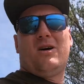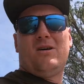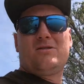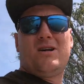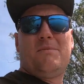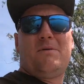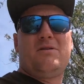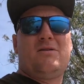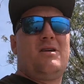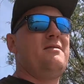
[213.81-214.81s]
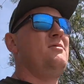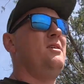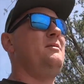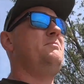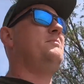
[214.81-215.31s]
caster because I ain't
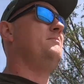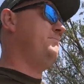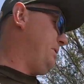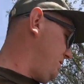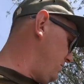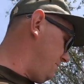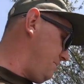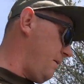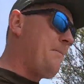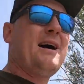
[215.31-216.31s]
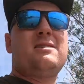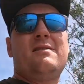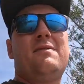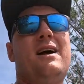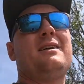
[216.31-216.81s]
really been on a
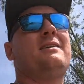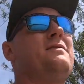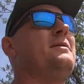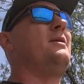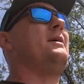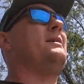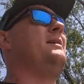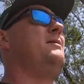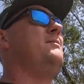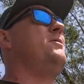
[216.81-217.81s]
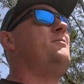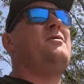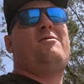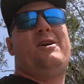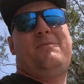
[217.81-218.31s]
massive lake, if you like. You know, I'm not
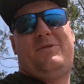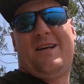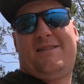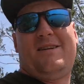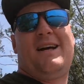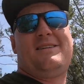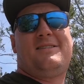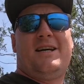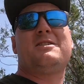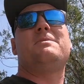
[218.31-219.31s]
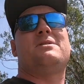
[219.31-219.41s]
really at to test